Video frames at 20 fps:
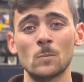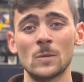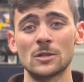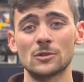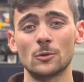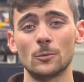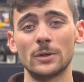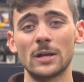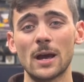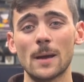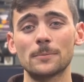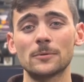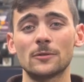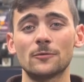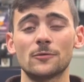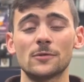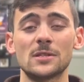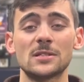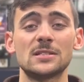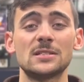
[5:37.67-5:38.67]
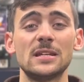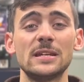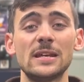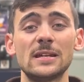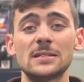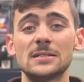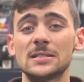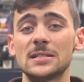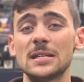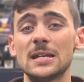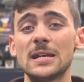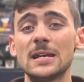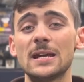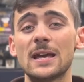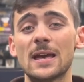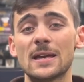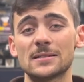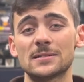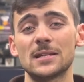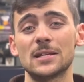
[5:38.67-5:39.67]
So we opted for the
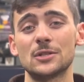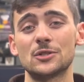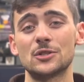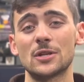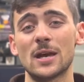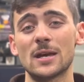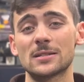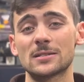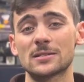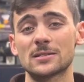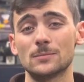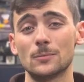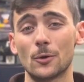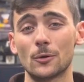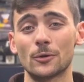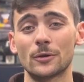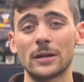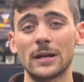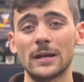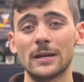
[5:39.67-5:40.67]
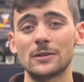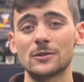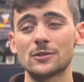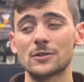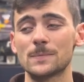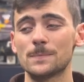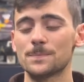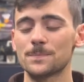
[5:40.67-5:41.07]
CNC SHS Motor Cage.